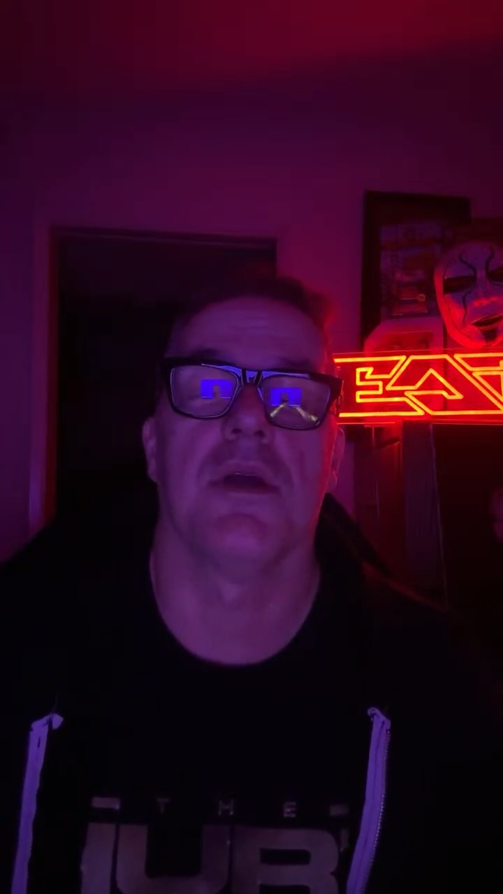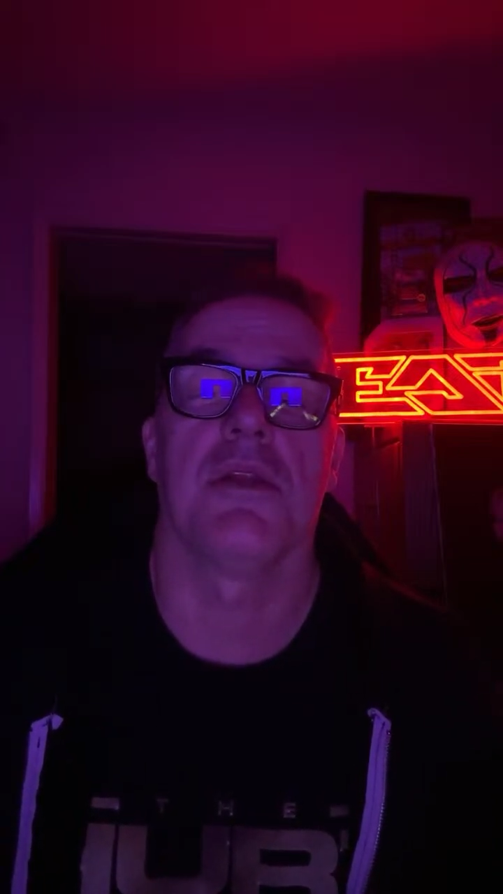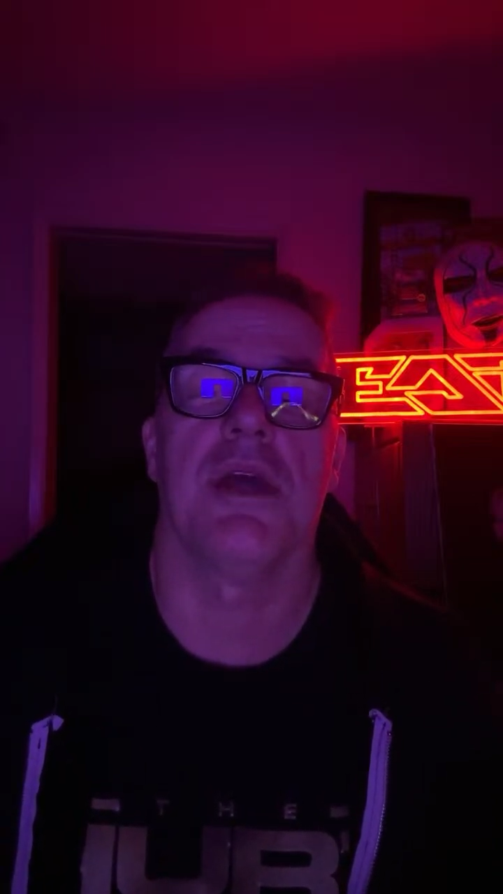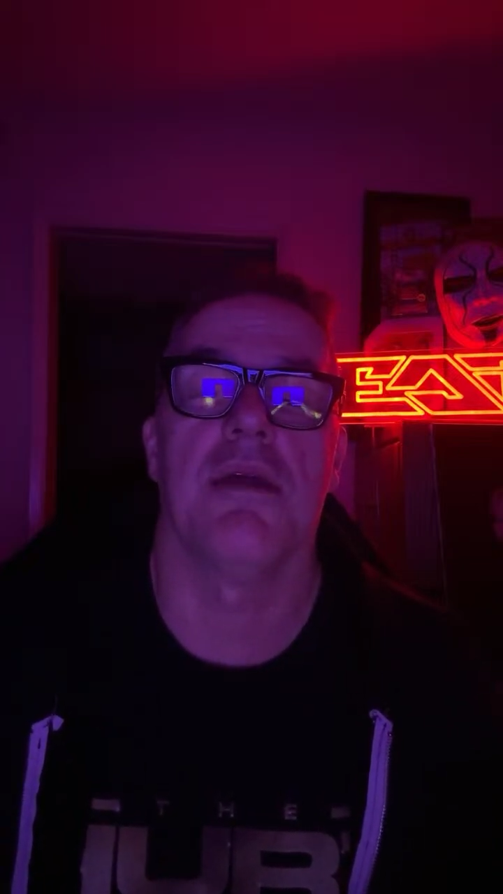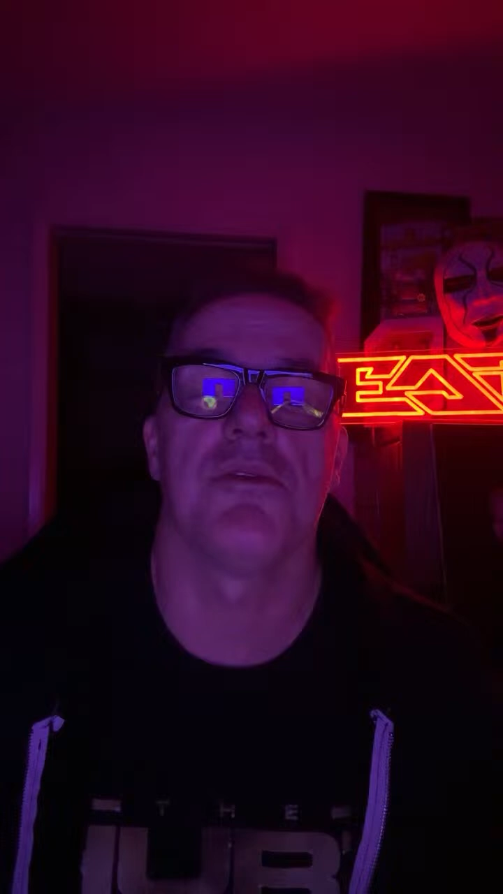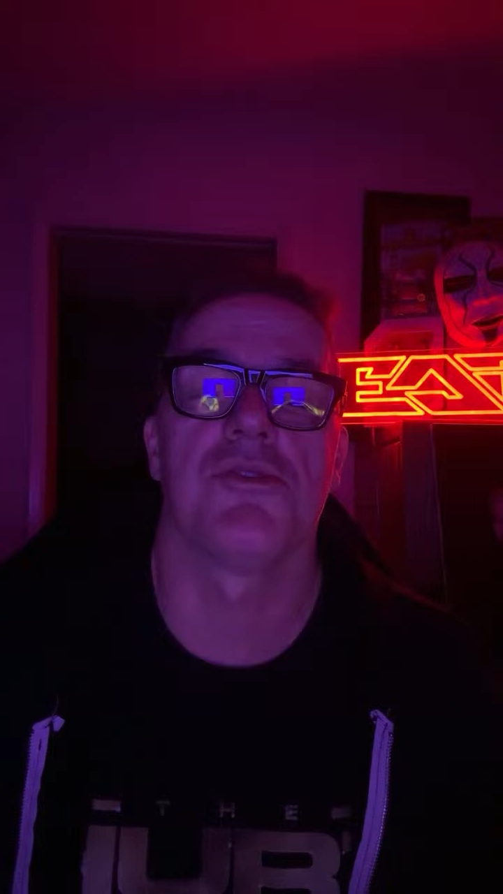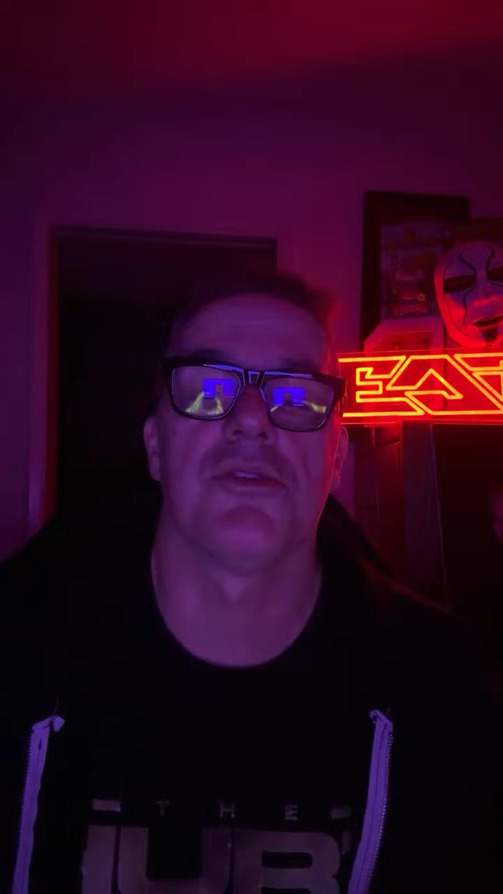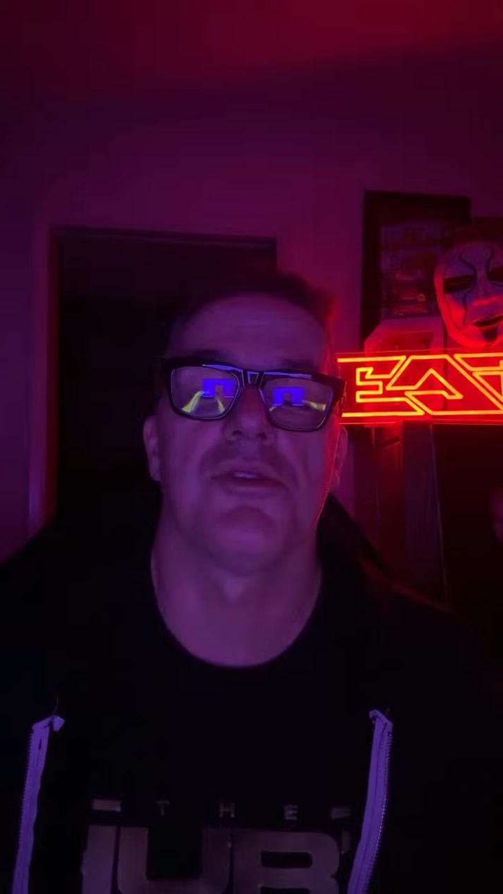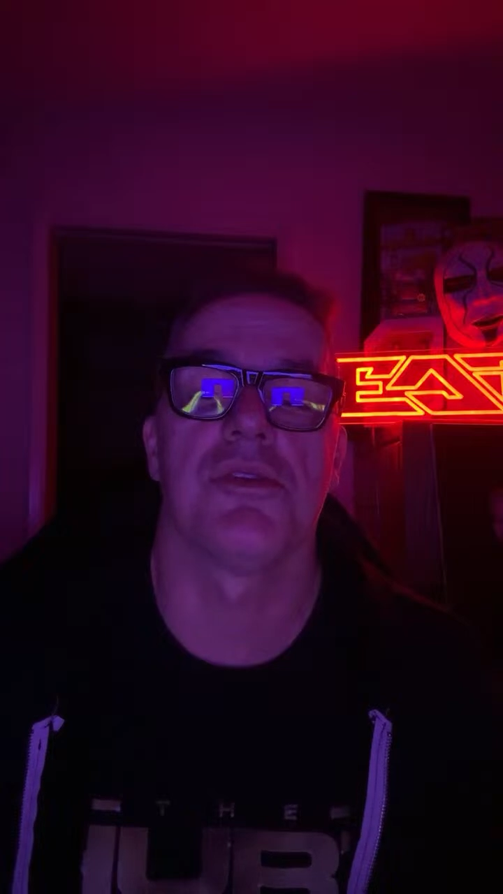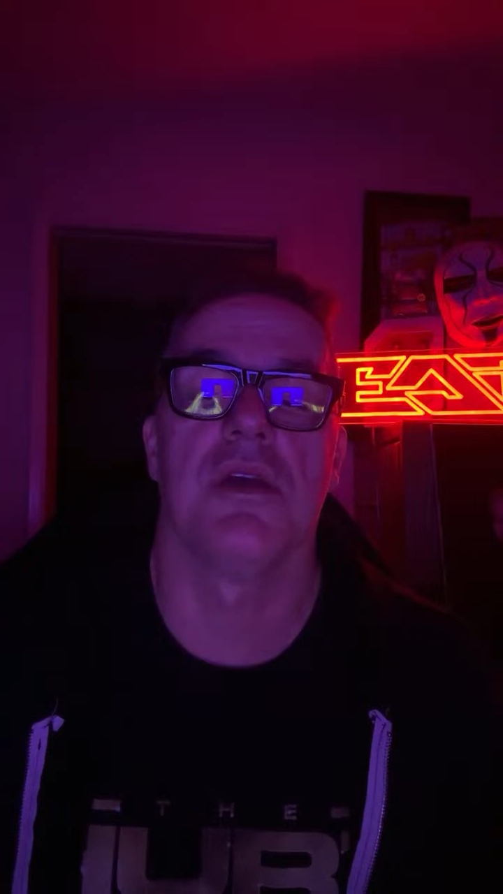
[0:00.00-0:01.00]
Tyrus
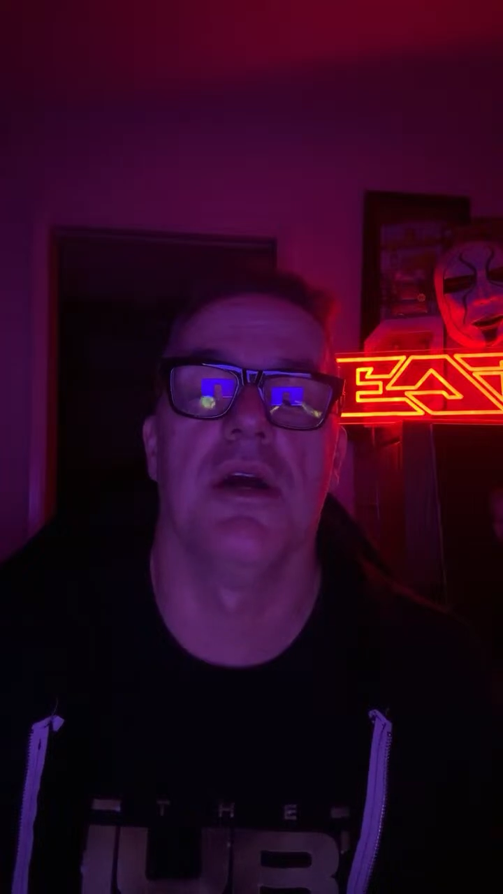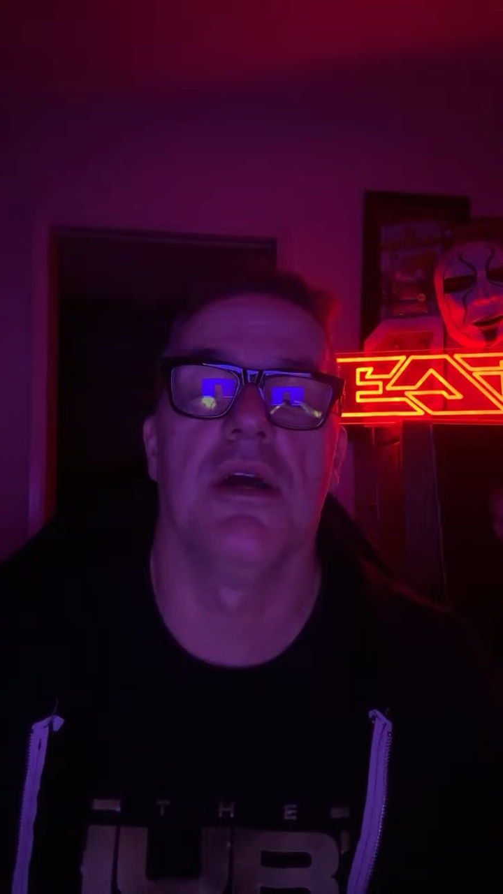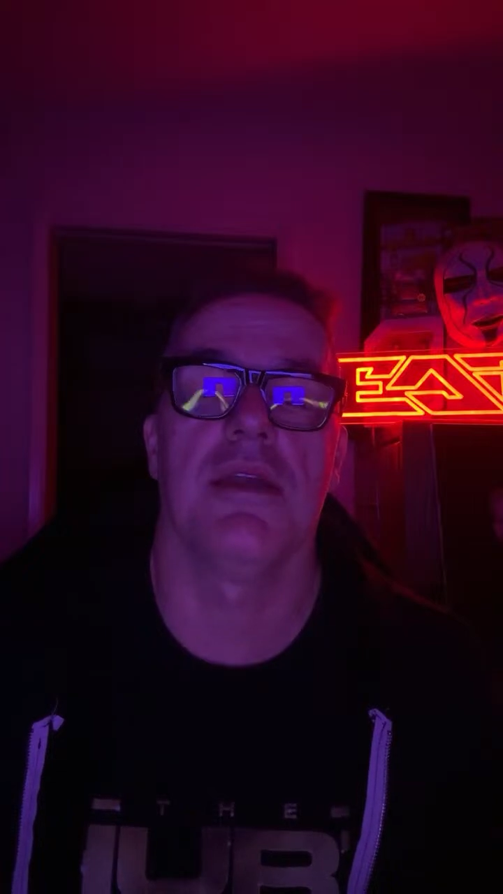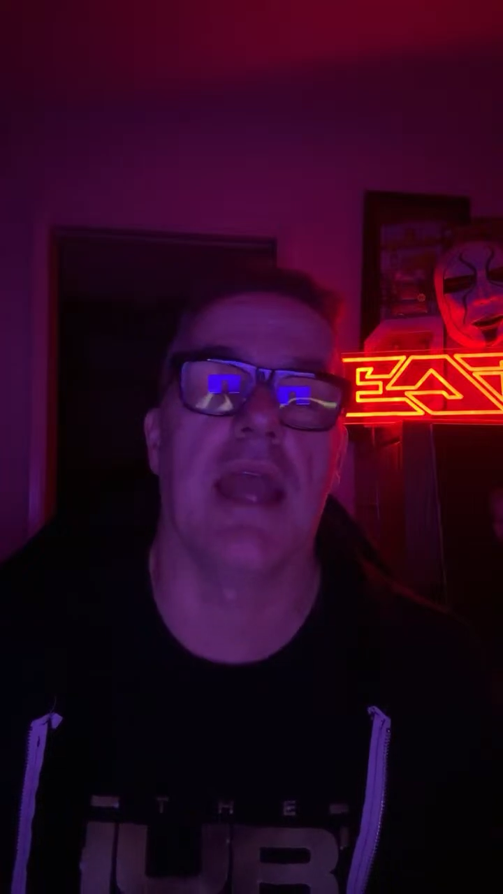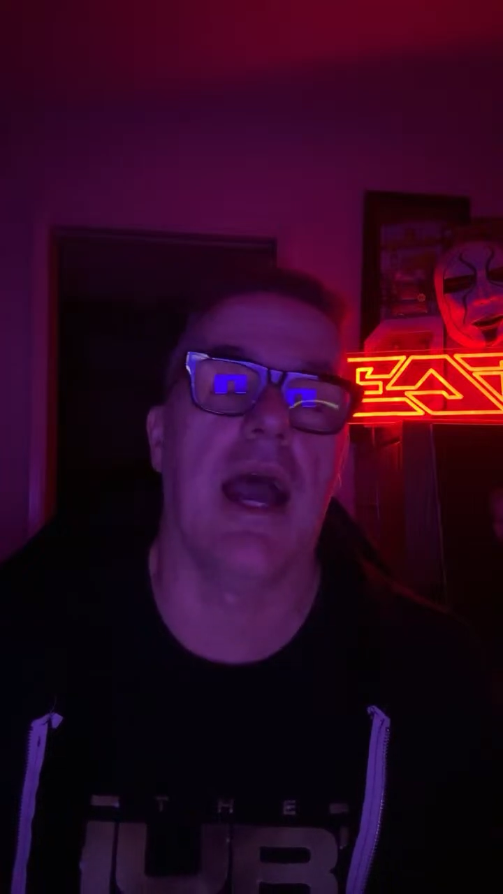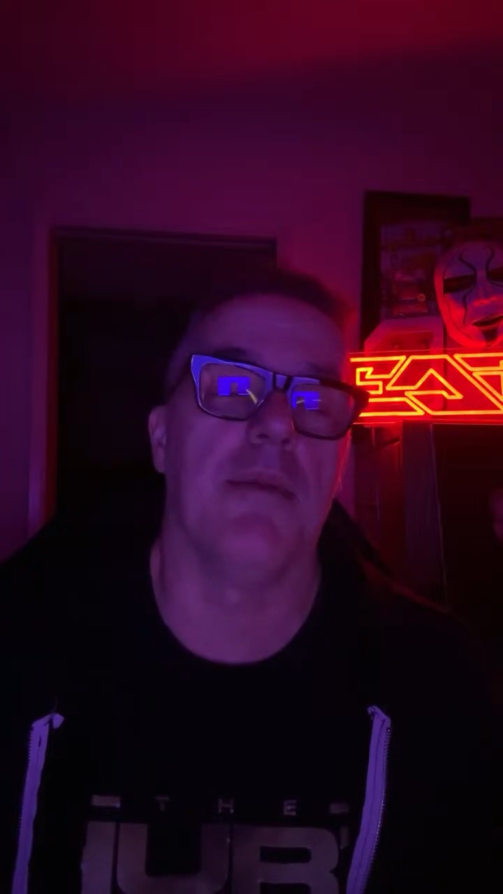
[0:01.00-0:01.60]
is, yeah,